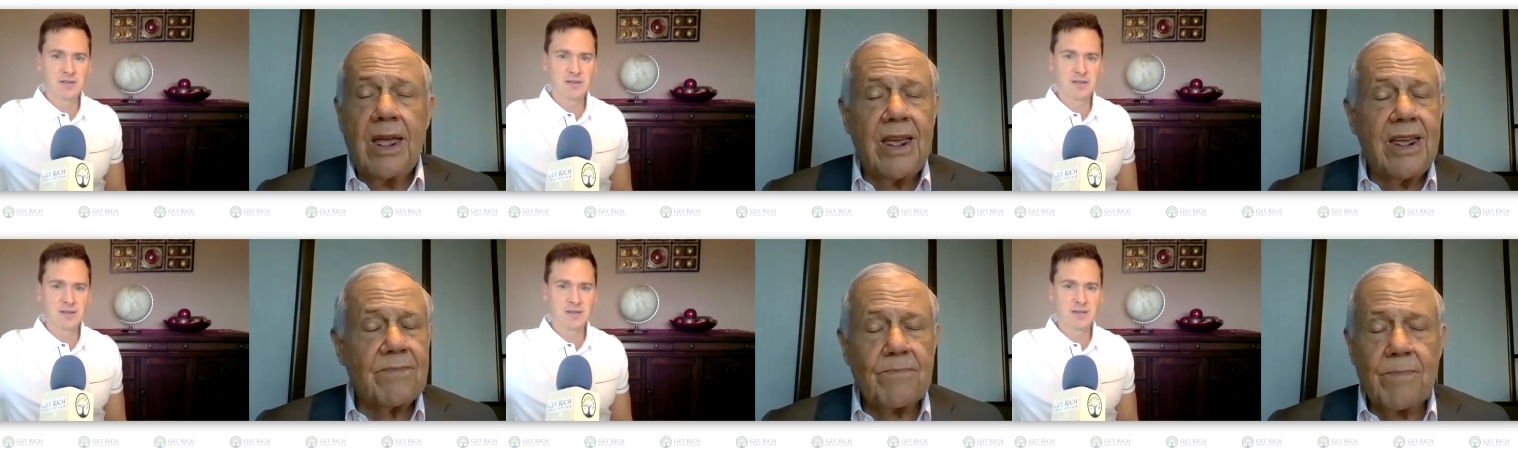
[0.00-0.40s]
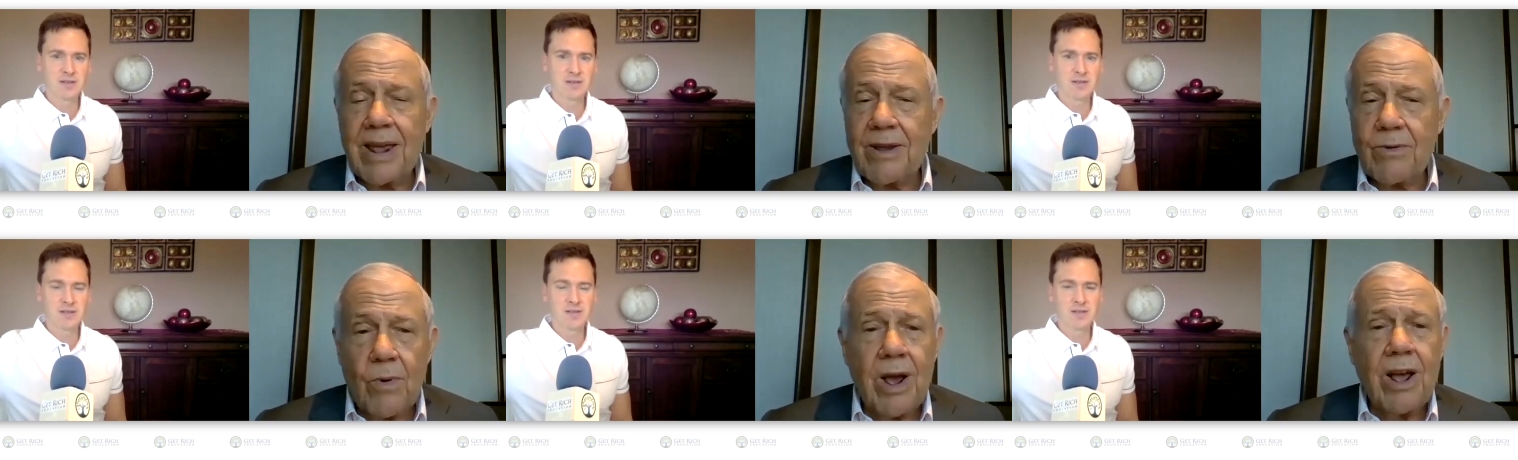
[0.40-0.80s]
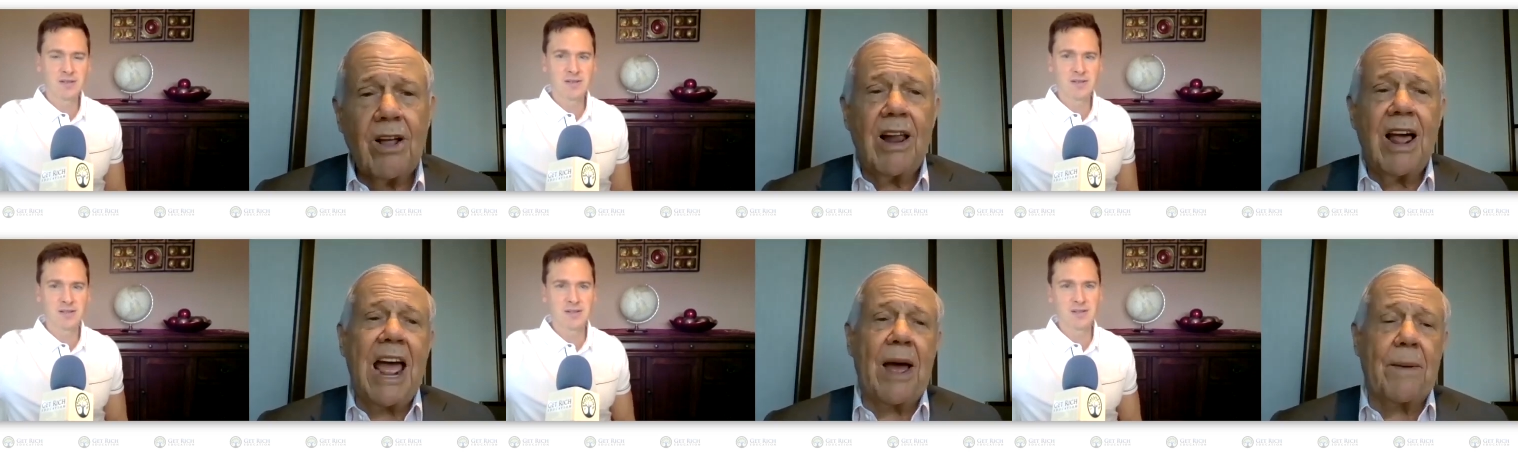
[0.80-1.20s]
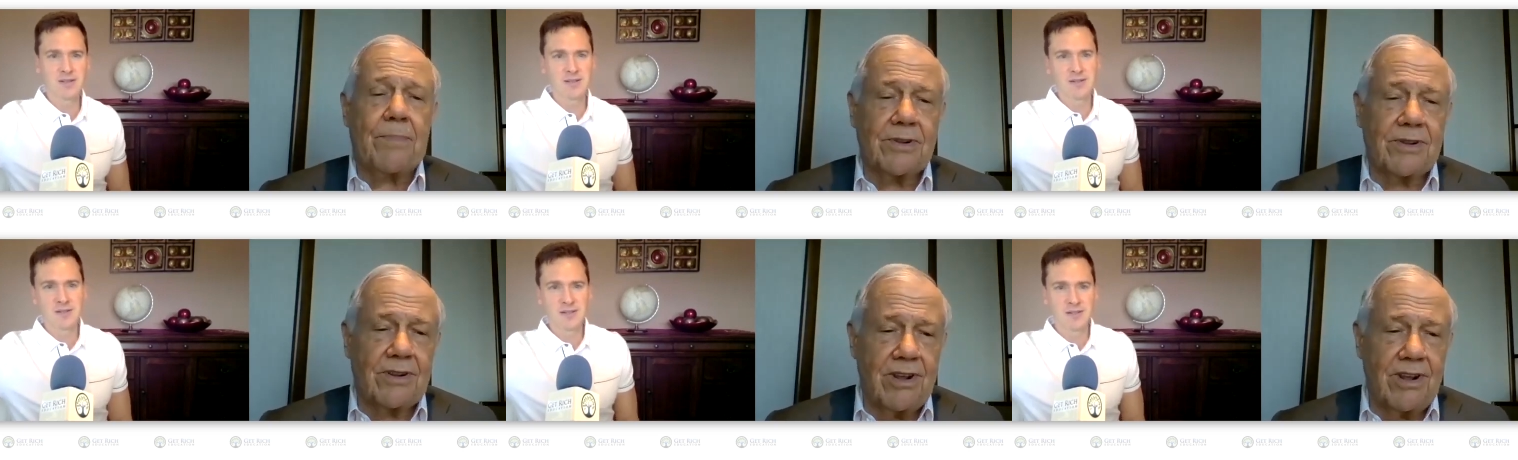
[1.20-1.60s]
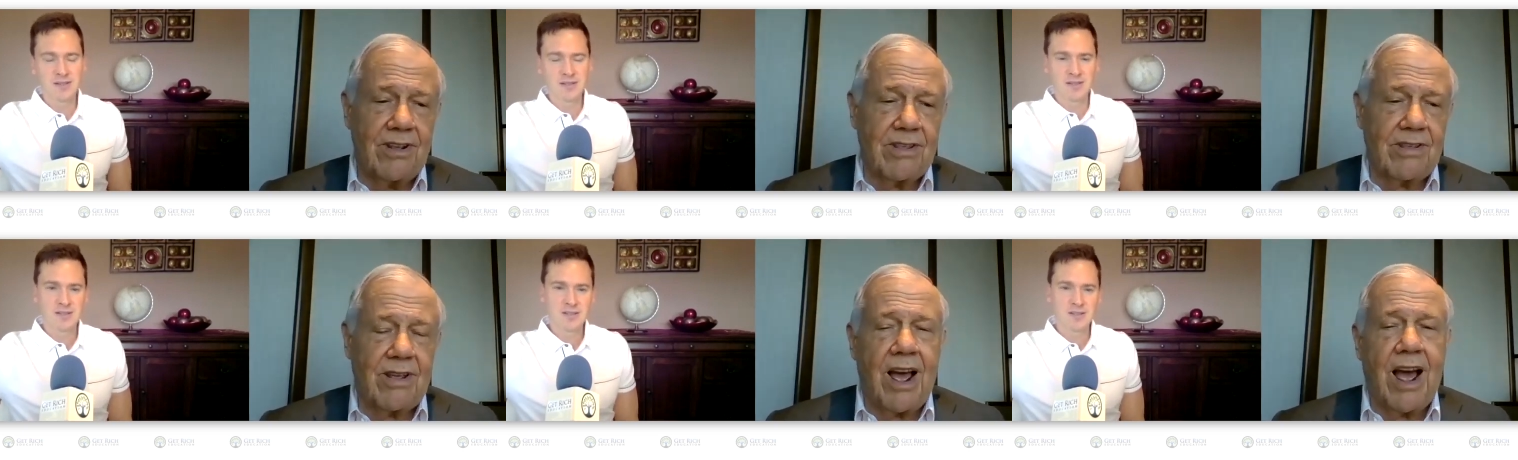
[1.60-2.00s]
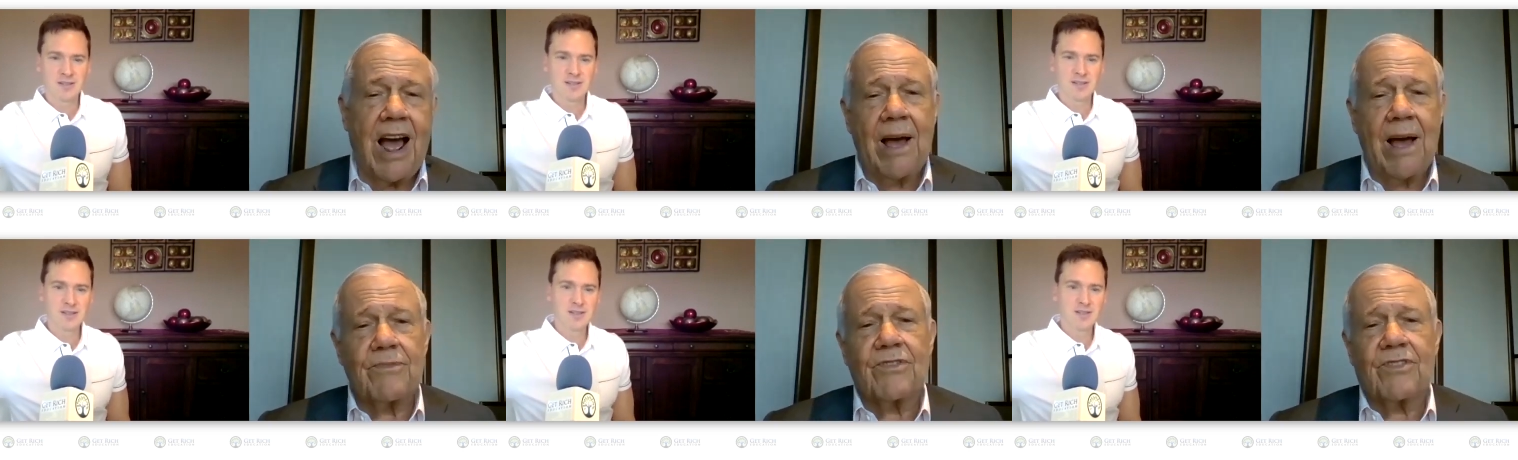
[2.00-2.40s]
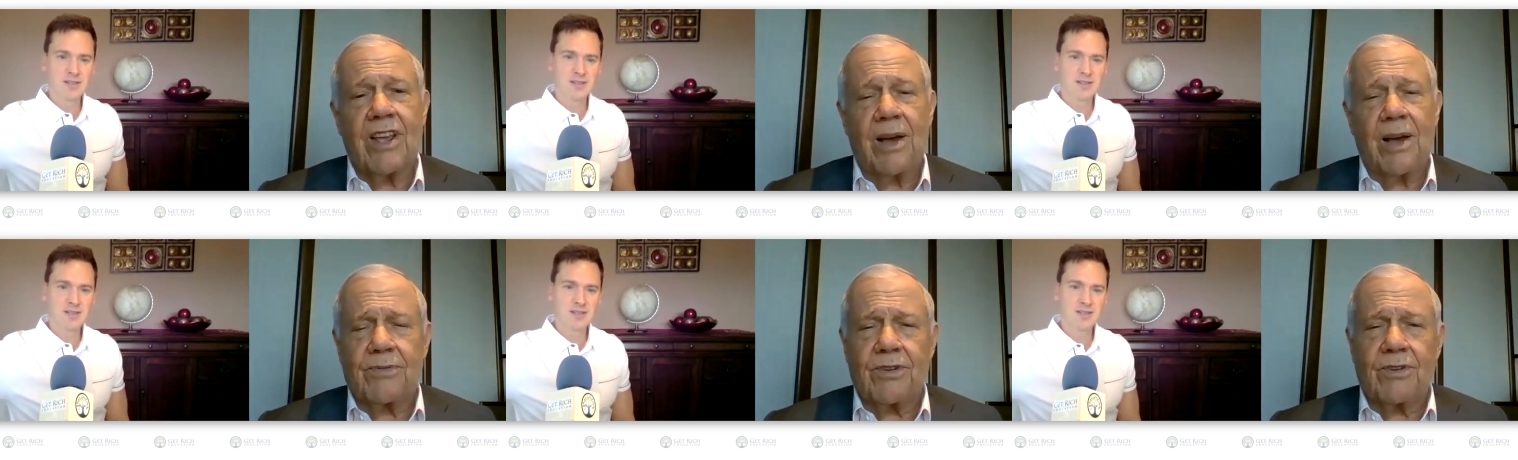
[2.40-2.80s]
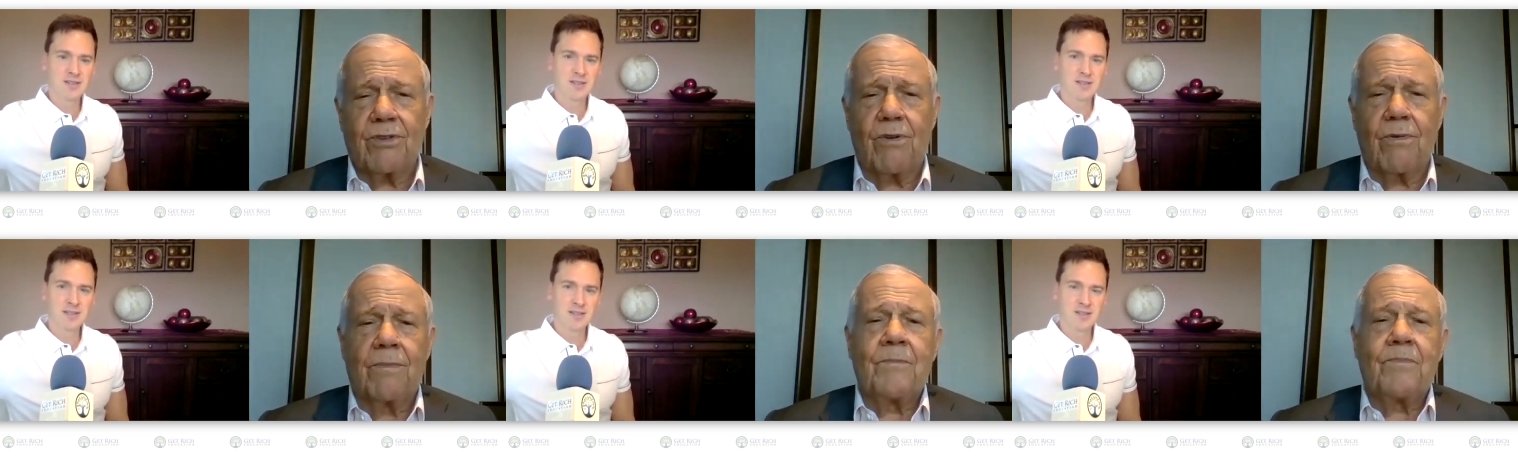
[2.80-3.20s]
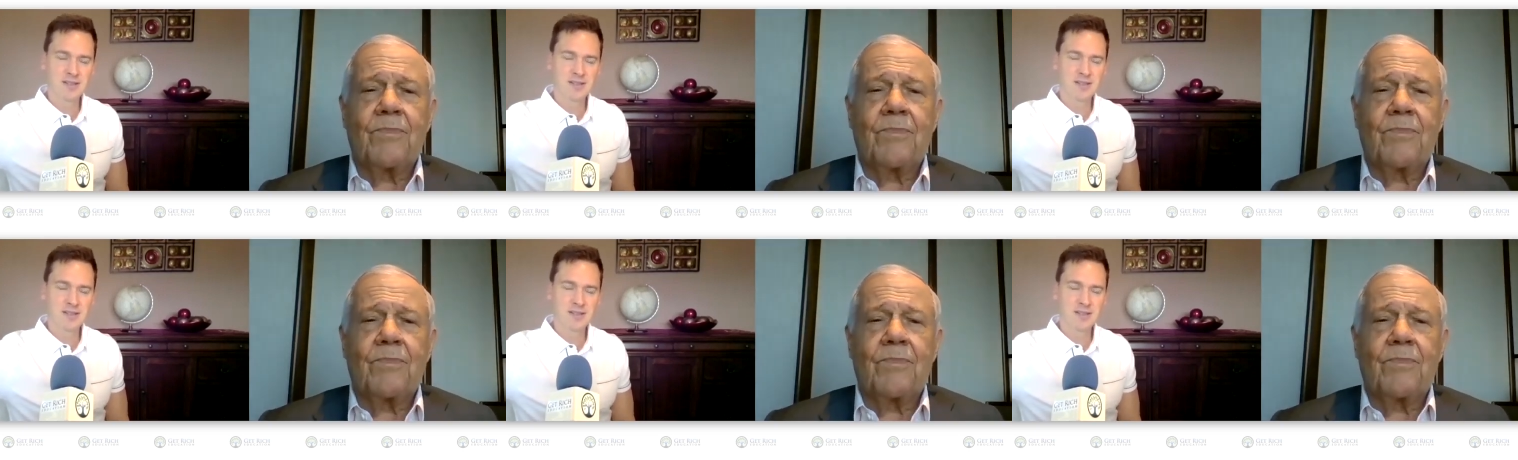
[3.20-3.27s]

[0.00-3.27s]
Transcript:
Speaker 1: It may well happen, Keith. I'm skeptical.